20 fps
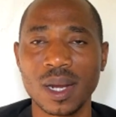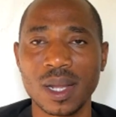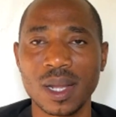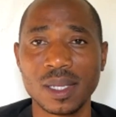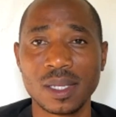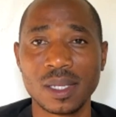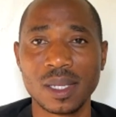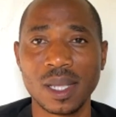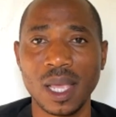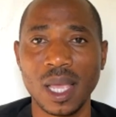can I
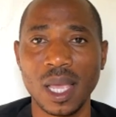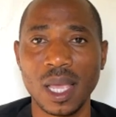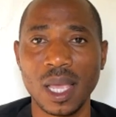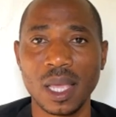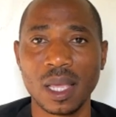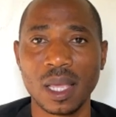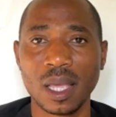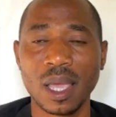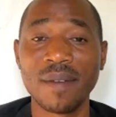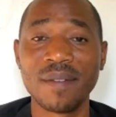
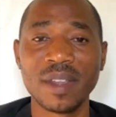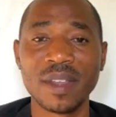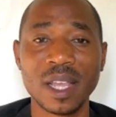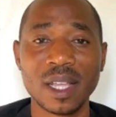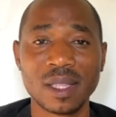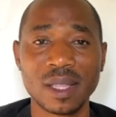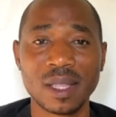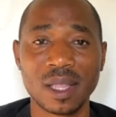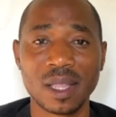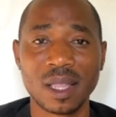say,
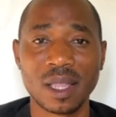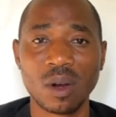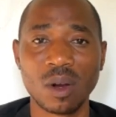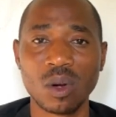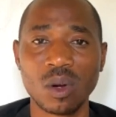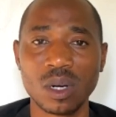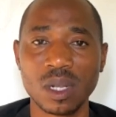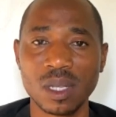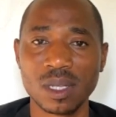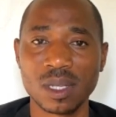evidence that the
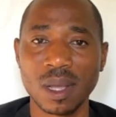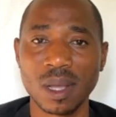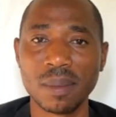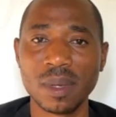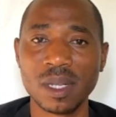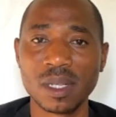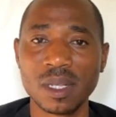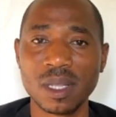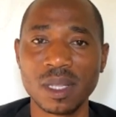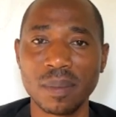Lord is
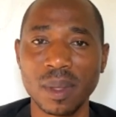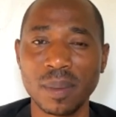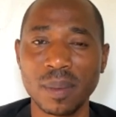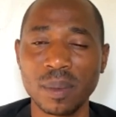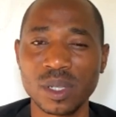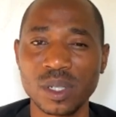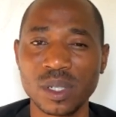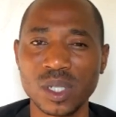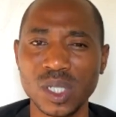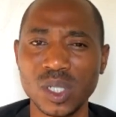amidst the
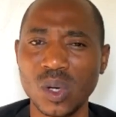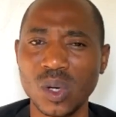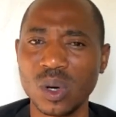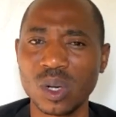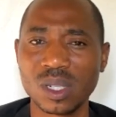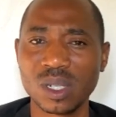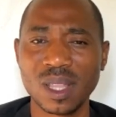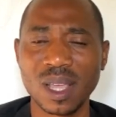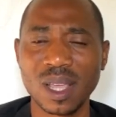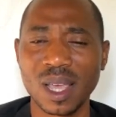people is
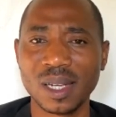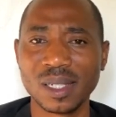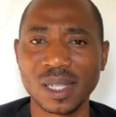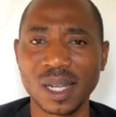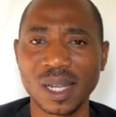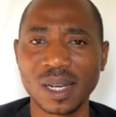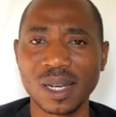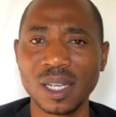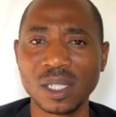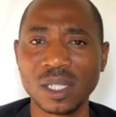not their
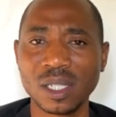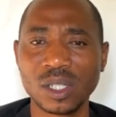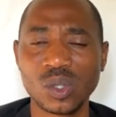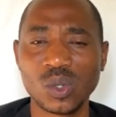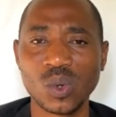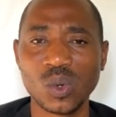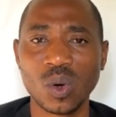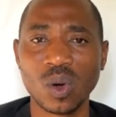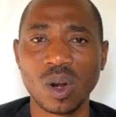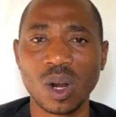
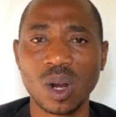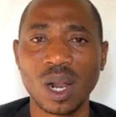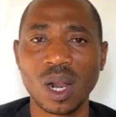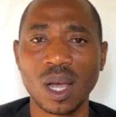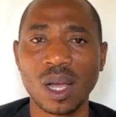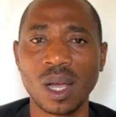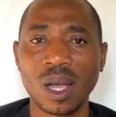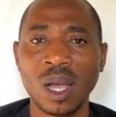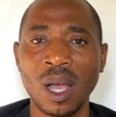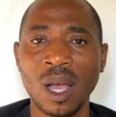intellectual
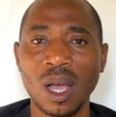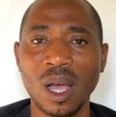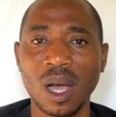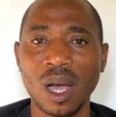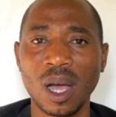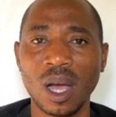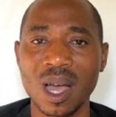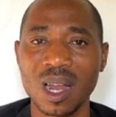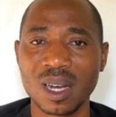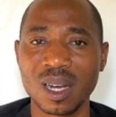uh,
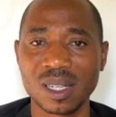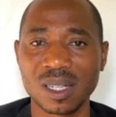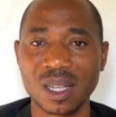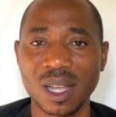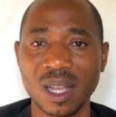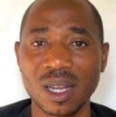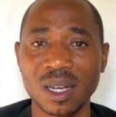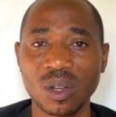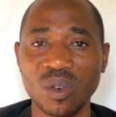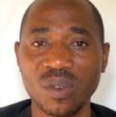uh,
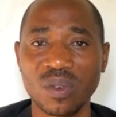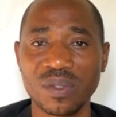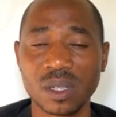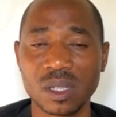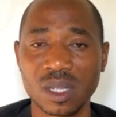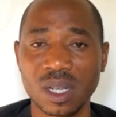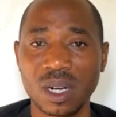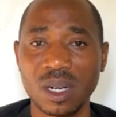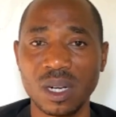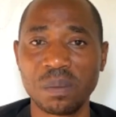understanding of the
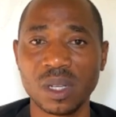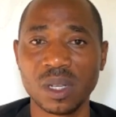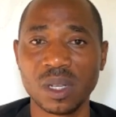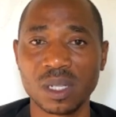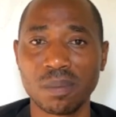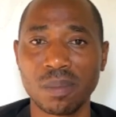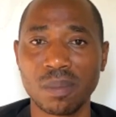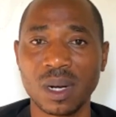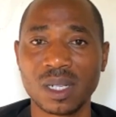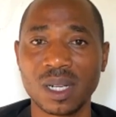
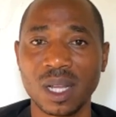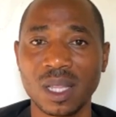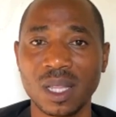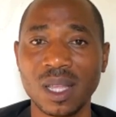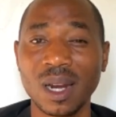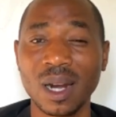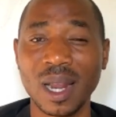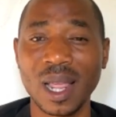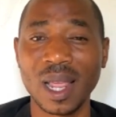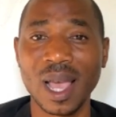scriptures, but uh,
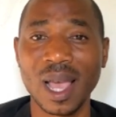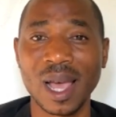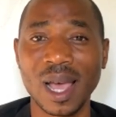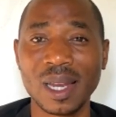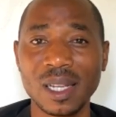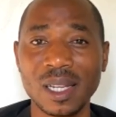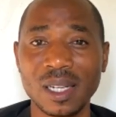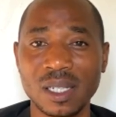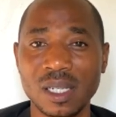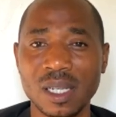the
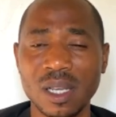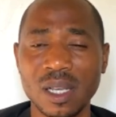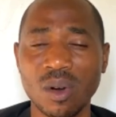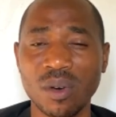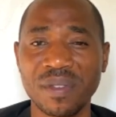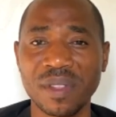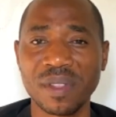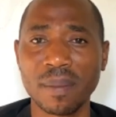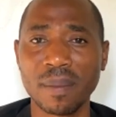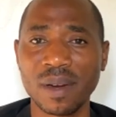reality
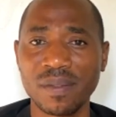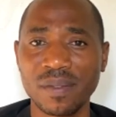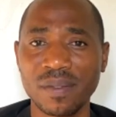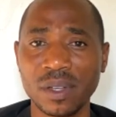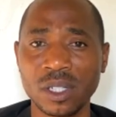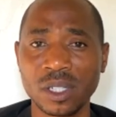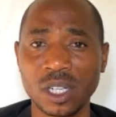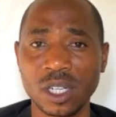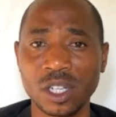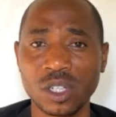of the
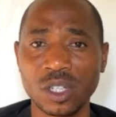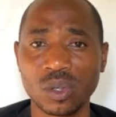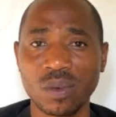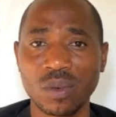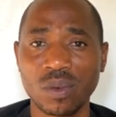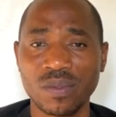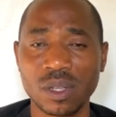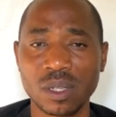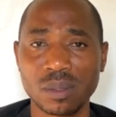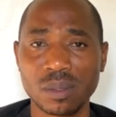manifestation
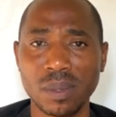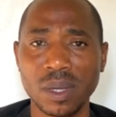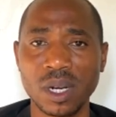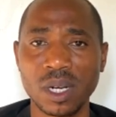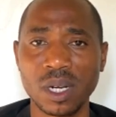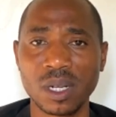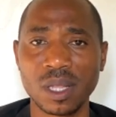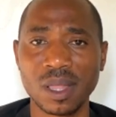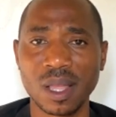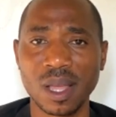of the
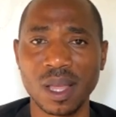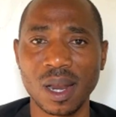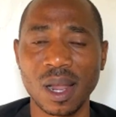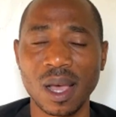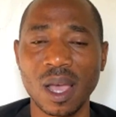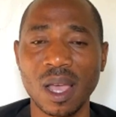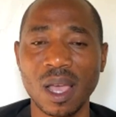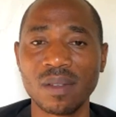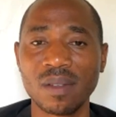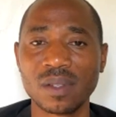Spirit in their
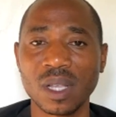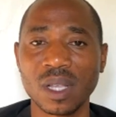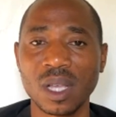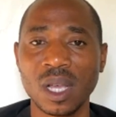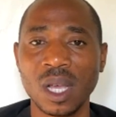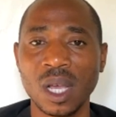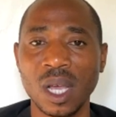lives